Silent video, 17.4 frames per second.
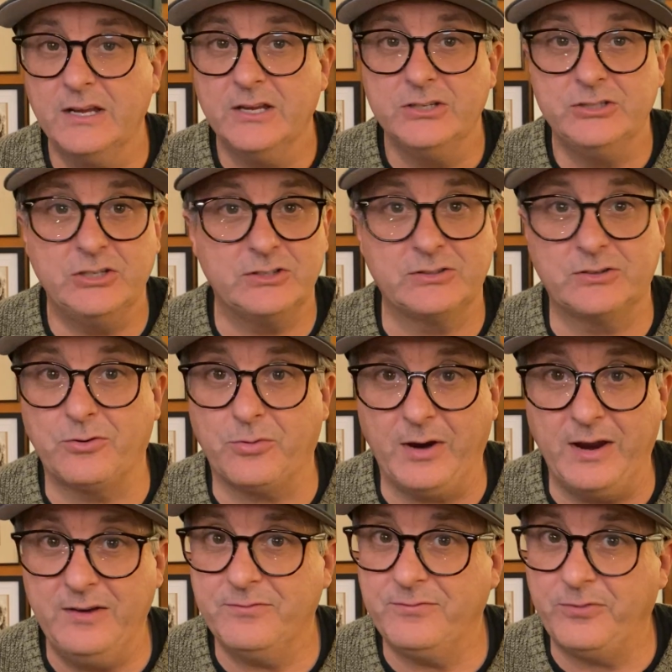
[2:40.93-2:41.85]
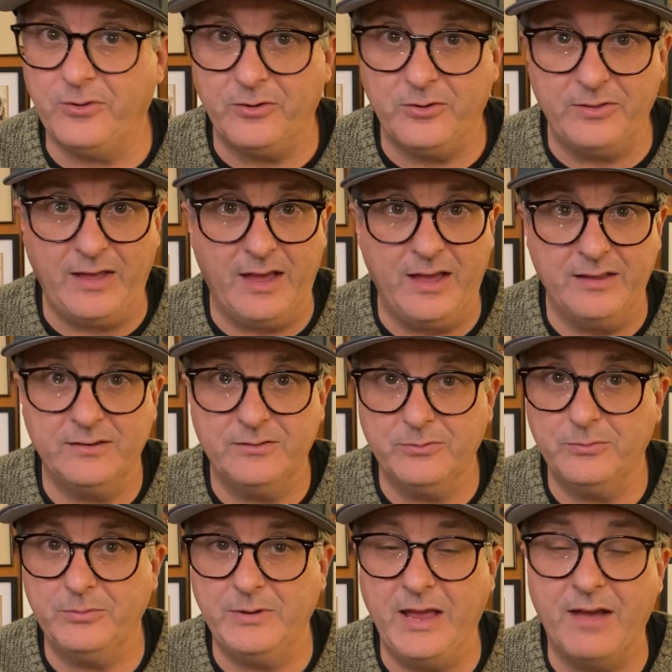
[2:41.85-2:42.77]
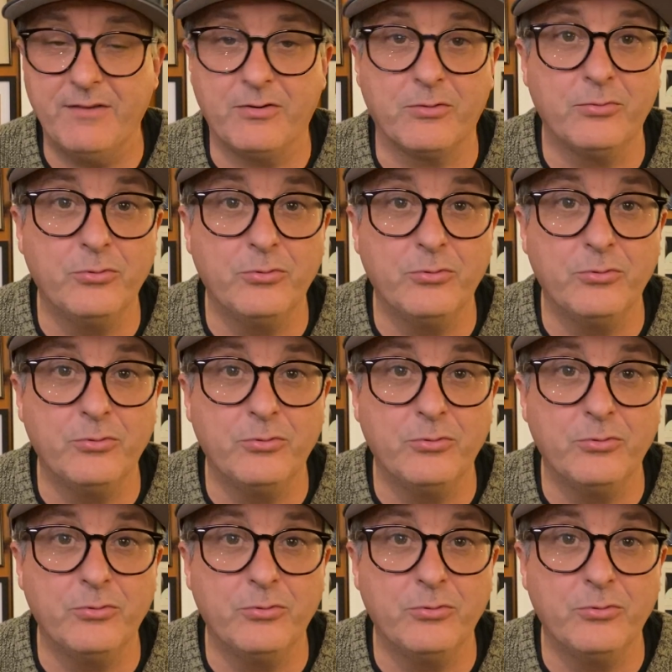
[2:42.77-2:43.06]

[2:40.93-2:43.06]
just grateful that we have a